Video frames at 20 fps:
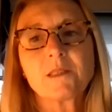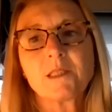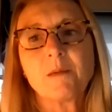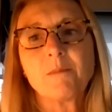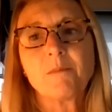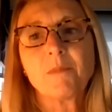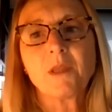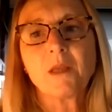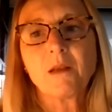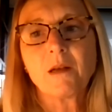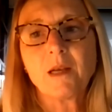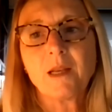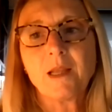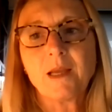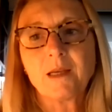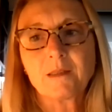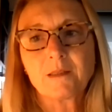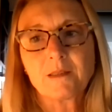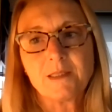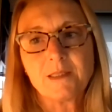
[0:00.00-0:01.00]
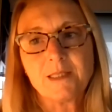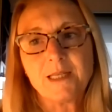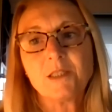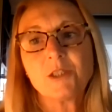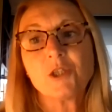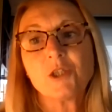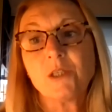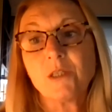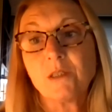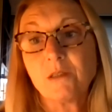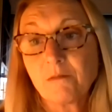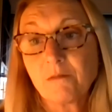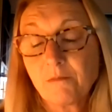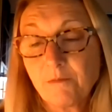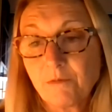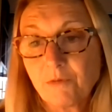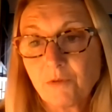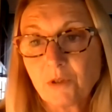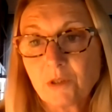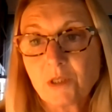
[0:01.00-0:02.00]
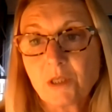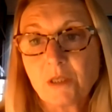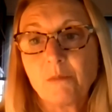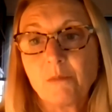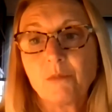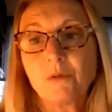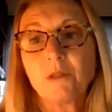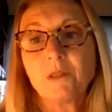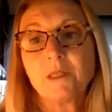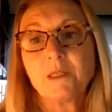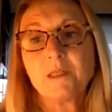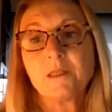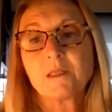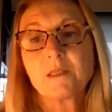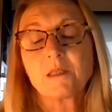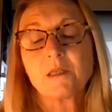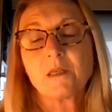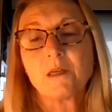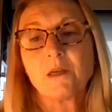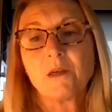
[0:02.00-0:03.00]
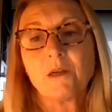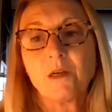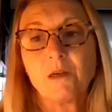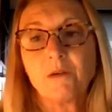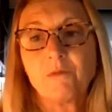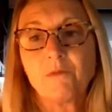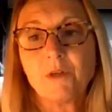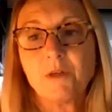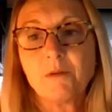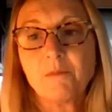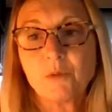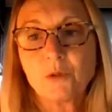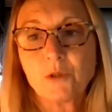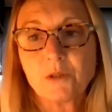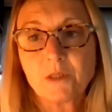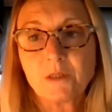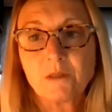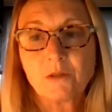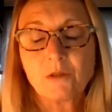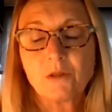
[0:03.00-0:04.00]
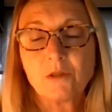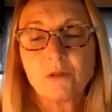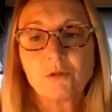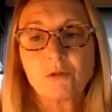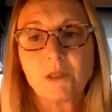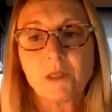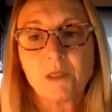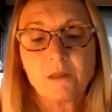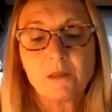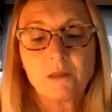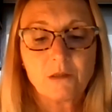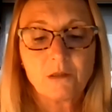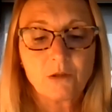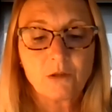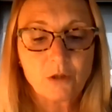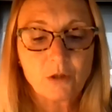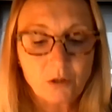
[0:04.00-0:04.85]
something like nudging, for example. That is a very important concept